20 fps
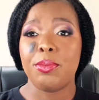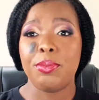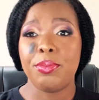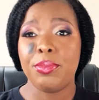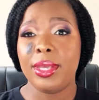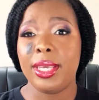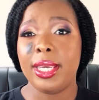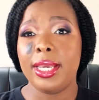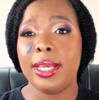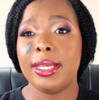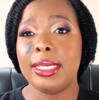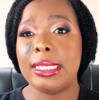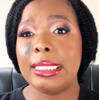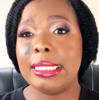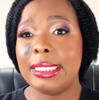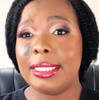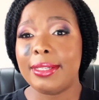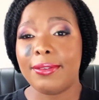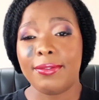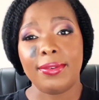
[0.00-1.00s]

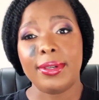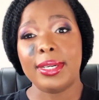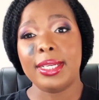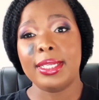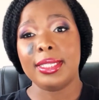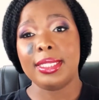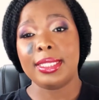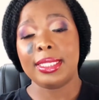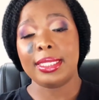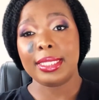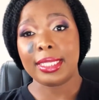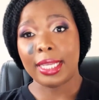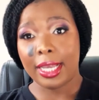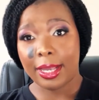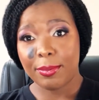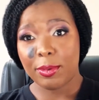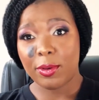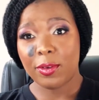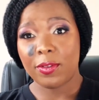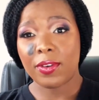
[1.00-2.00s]
pin different
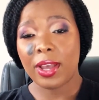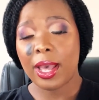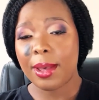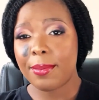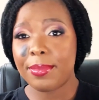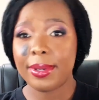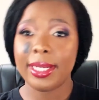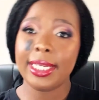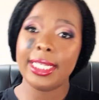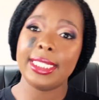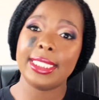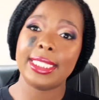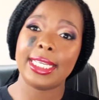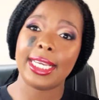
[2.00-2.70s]
type of companies